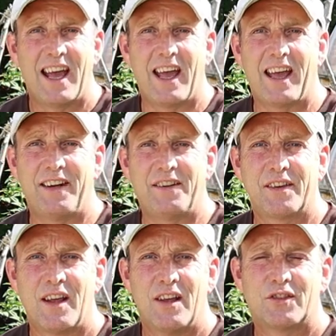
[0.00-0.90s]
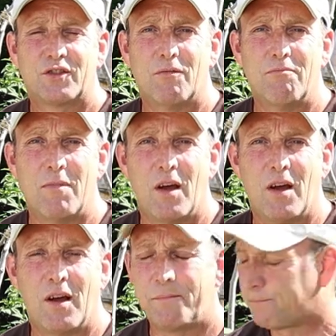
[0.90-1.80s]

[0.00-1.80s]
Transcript: and some uh,